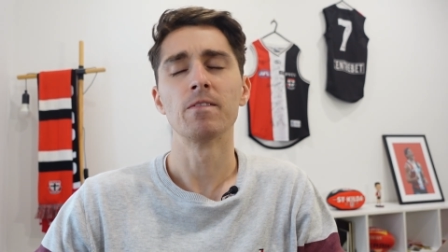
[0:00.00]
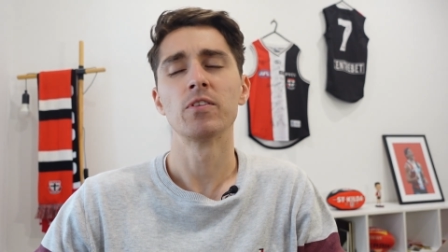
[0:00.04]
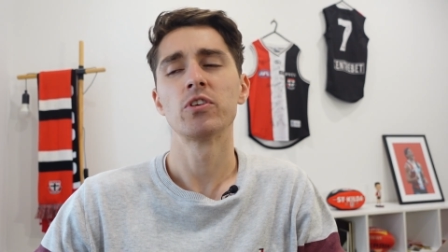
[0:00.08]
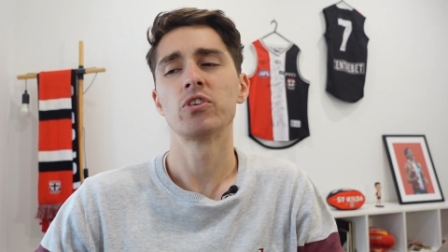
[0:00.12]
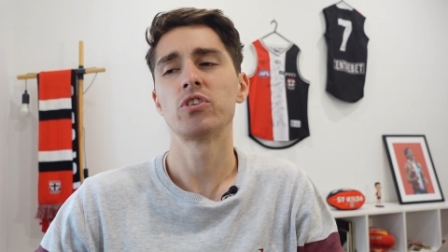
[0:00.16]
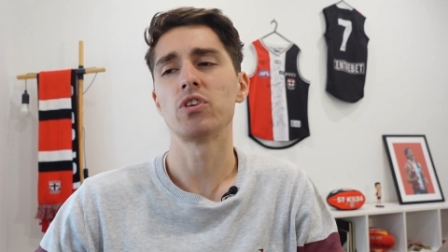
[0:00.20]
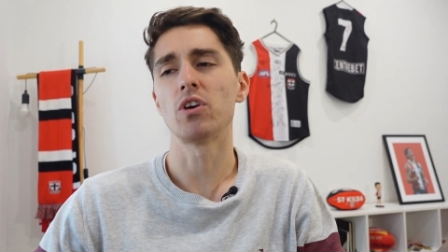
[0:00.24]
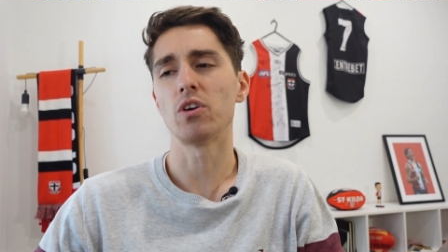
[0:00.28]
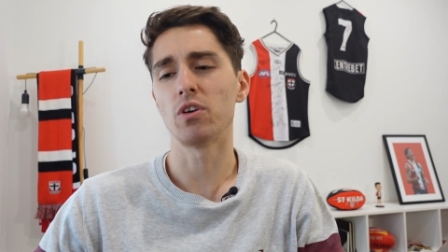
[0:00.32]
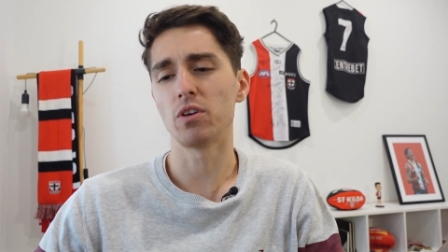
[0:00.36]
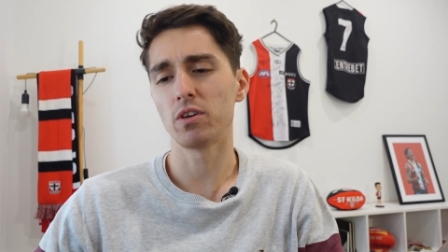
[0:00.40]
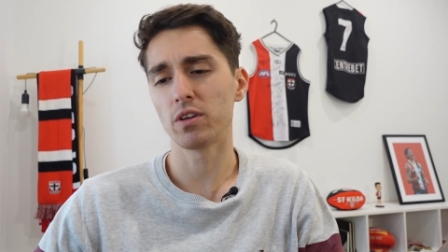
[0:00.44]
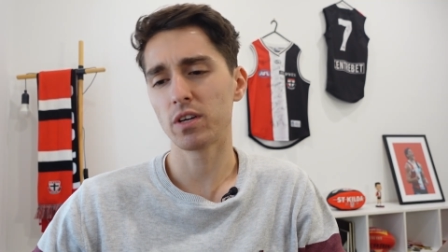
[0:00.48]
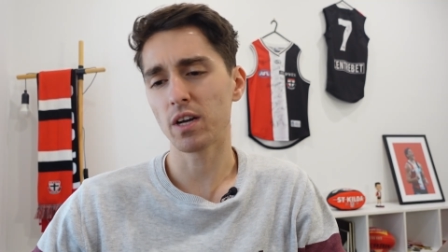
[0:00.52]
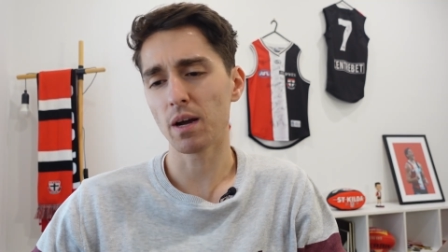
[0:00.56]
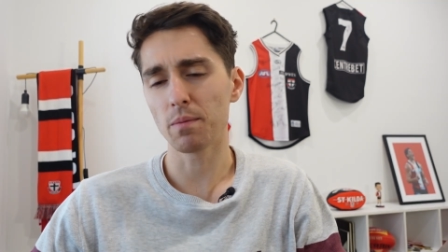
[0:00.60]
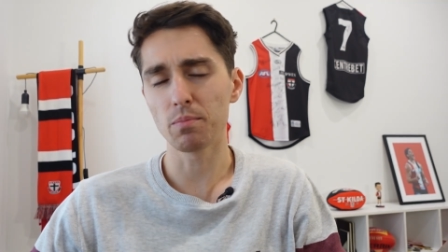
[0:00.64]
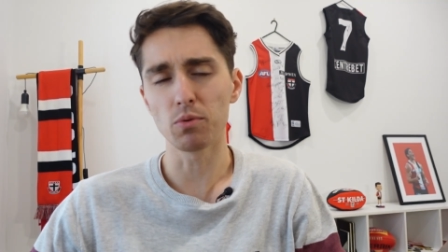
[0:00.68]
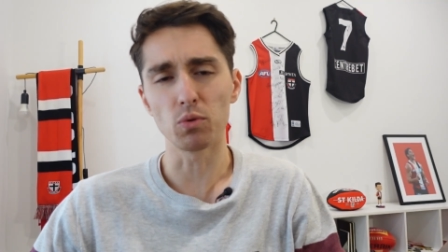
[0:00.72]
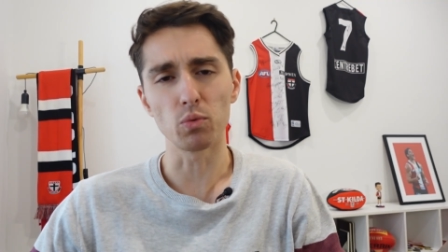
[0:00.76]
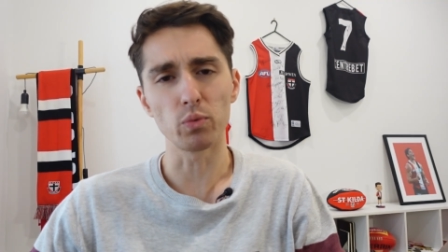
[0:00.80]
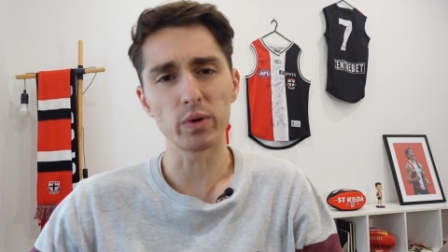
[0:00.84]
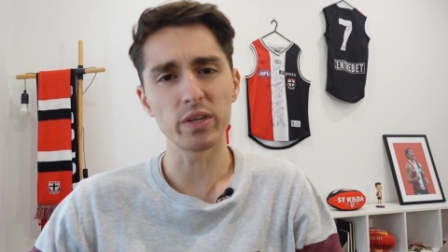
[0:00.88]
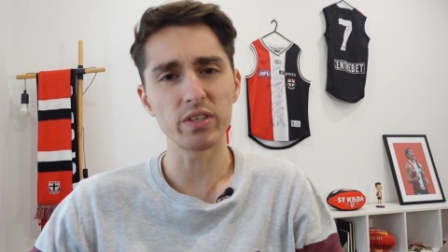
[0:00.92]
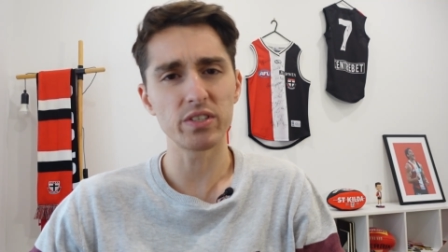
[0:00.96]
So a
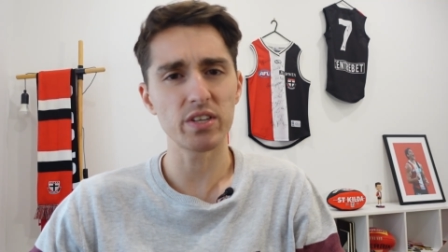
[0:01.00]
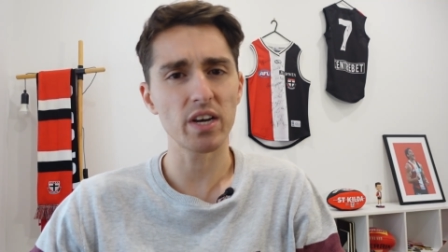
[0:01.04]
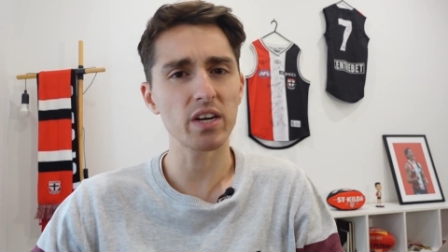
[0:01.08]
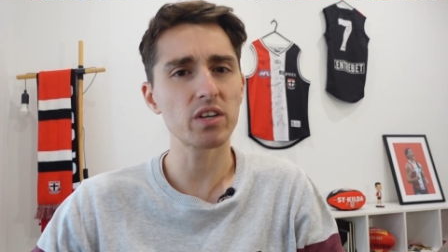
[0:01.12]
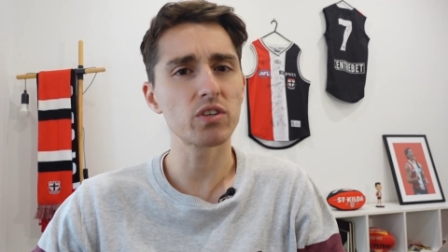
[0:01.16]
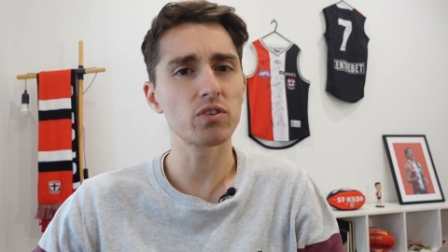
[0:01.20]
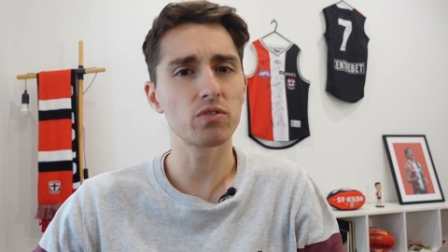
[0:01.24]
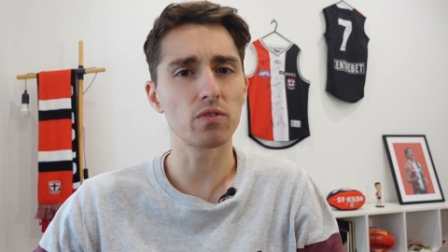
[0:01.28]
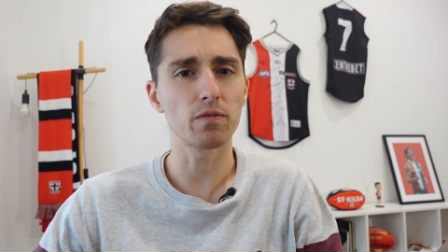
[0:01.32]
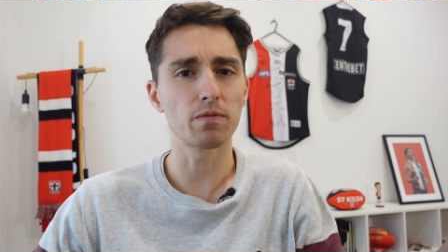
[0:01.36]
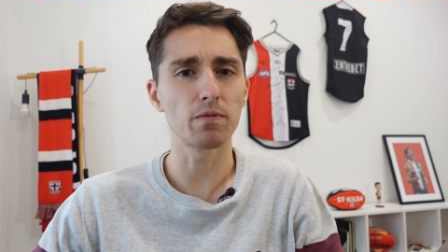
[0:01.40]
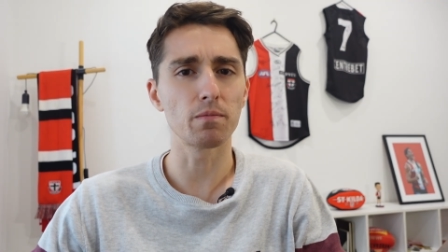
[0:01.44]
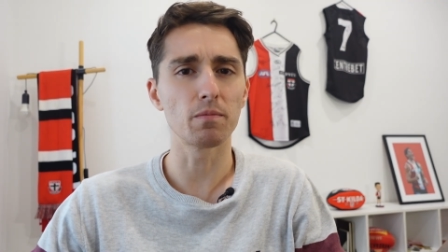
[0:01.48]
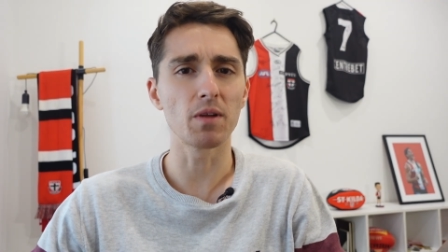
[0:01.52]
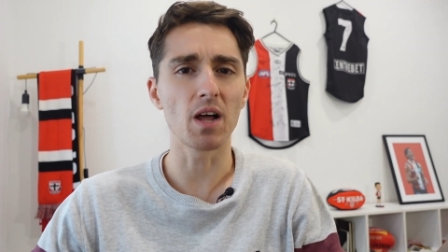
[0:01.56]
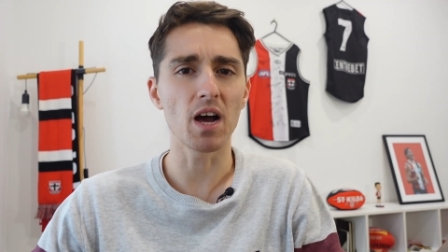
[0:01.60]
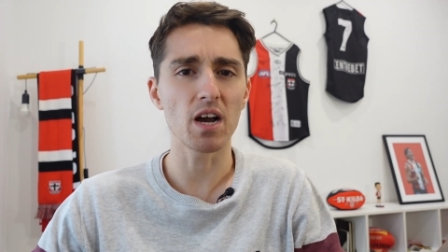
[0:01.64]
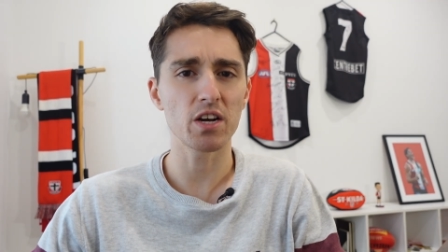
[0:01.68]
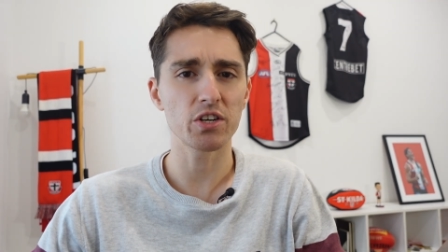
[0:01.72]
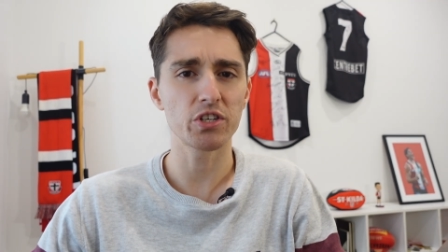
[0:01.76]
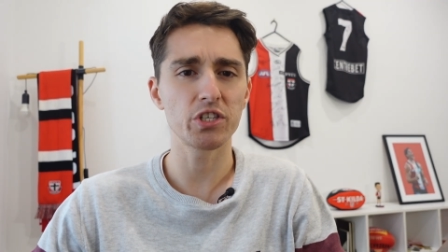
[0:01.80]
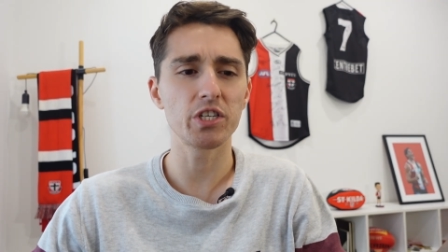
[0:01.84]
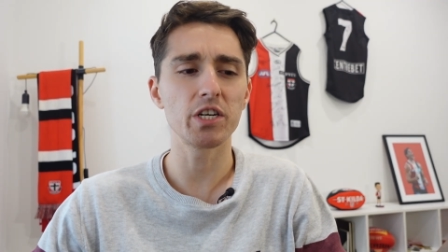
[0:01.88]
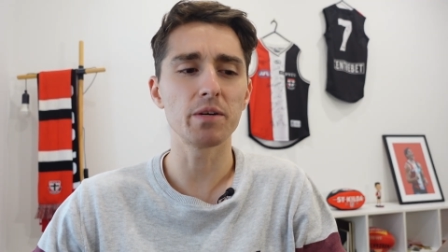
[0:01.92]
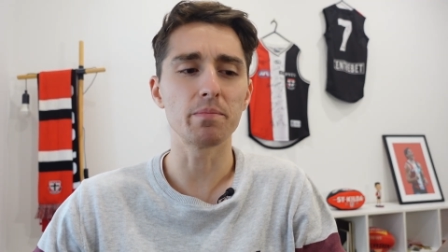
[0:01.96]
couple wins extra from
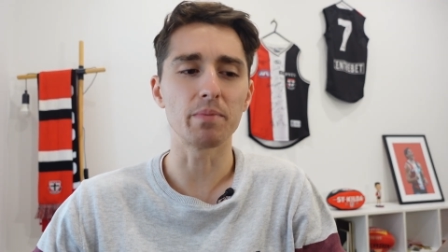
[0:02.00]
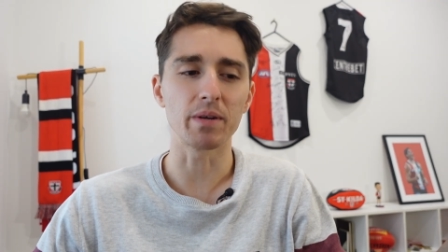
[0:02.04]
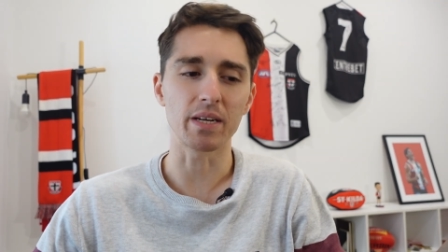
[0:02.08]
last year.